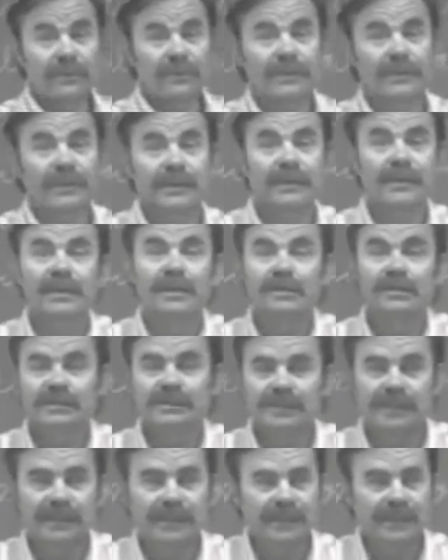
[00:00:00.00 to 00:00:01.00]
thing to
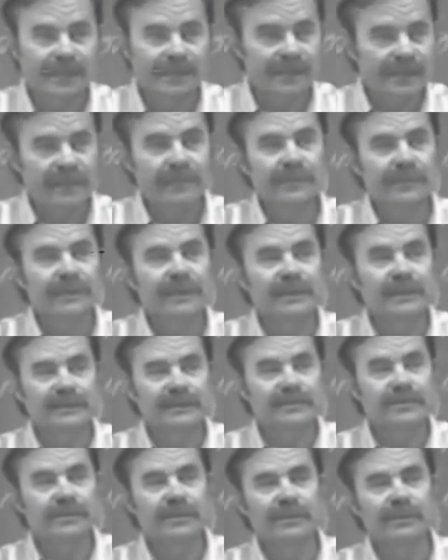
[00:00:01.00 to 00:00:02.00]
see that everything
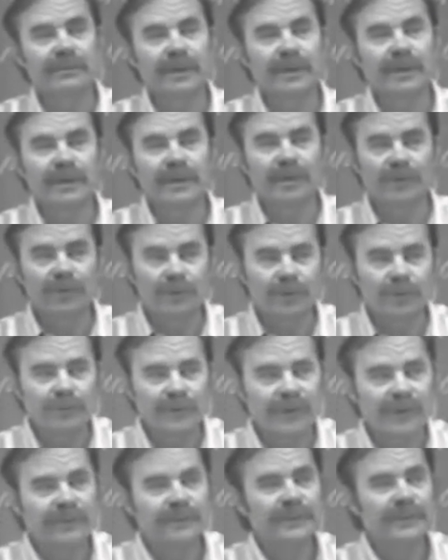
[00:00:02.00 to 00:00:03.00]
is going right. Although you would
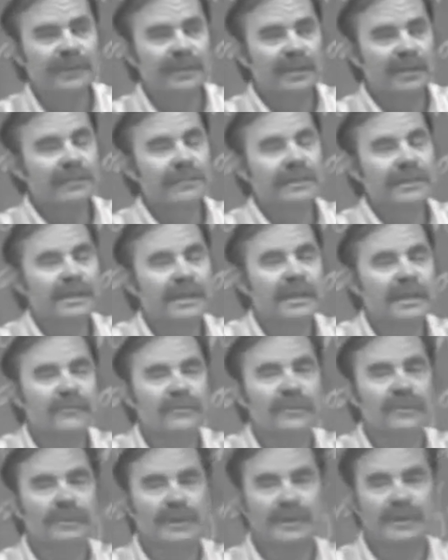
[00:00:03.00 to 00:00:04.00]
have to be a little bit
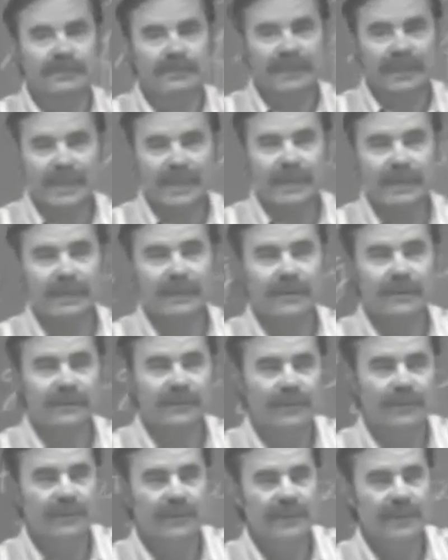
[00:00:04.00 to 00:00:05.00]
careful about the beginning of the
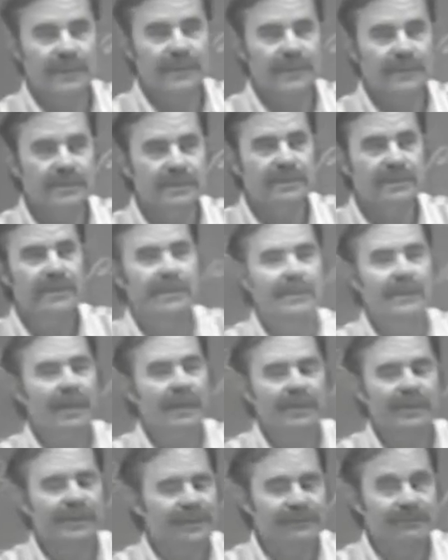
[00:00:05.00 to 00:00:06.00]
fermentation,
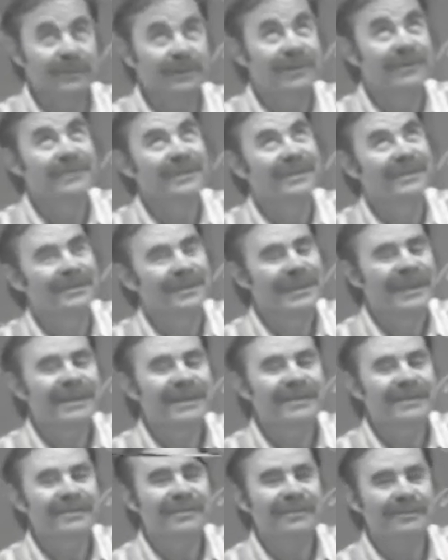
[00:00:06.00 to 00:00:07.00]
uh, pardon me, the
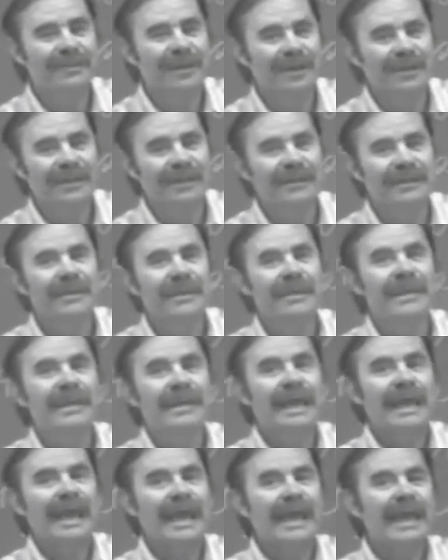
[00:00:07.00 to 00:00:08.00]
beginning of the bottling,
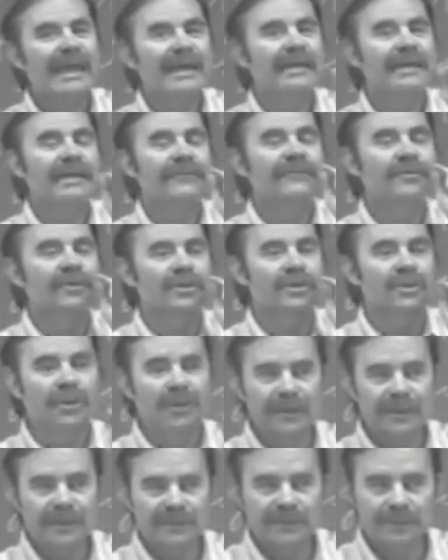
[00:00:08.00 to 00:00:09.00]
and if your
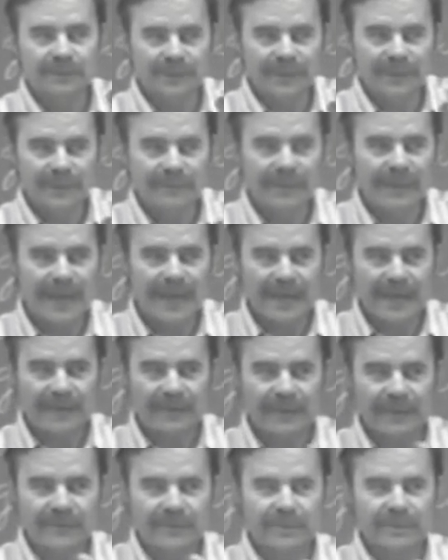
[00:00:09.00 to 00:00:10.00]
corks are really bad,
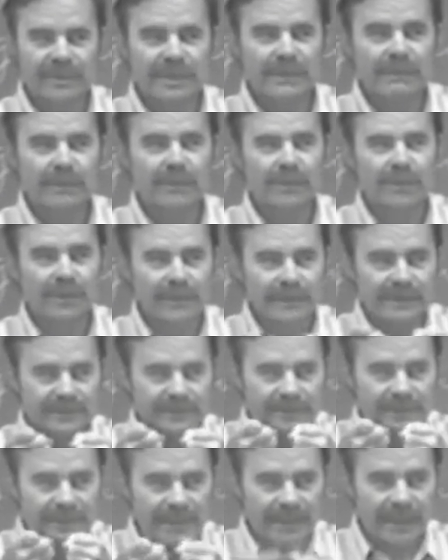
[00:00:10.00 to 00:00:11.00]
you had cheap corks, that
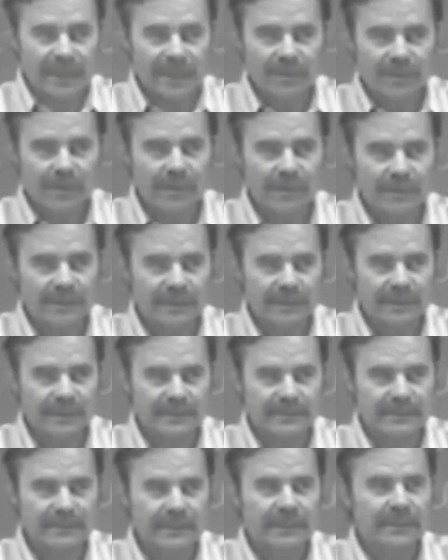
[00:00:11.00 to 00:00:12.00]
you're getting a lot of cork dust.